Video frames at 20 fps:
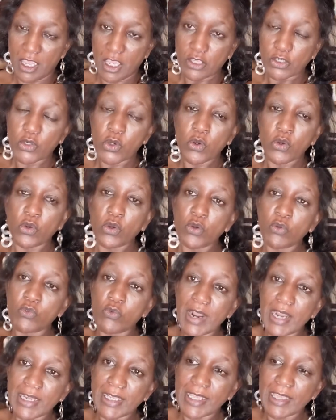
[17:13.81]
Don't go
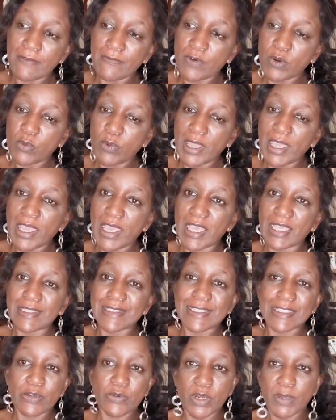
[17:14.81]
running everywhere and
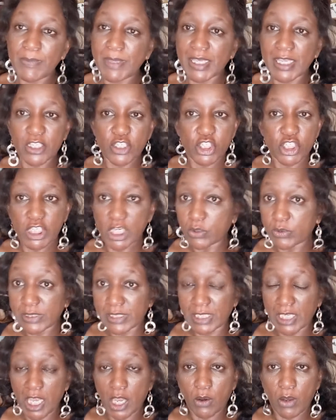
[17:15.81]
screaming and shouting
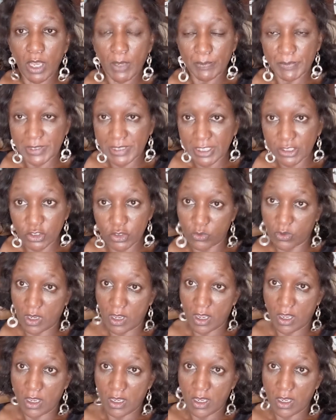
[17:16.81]
how upset you are.